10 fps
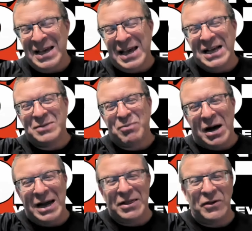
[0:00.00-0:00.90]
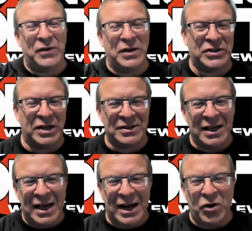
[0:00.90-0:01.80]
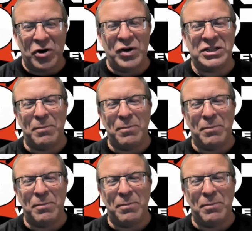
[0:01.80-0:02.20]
is behind the fish sticks, and I go to reach.